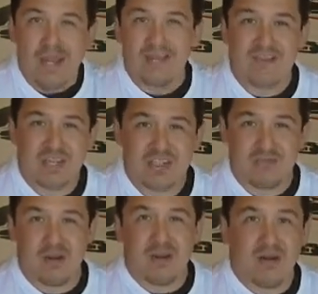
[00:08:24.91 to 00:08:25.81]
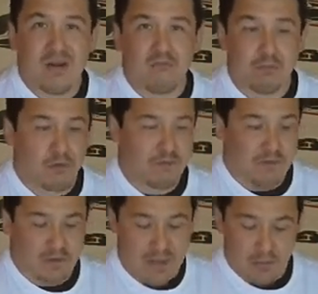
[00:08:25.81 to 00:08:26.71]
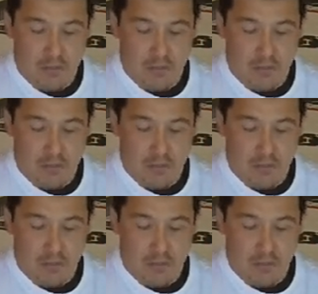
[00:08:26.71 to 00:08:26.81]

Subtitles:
and it's actually very uncomfortable if it like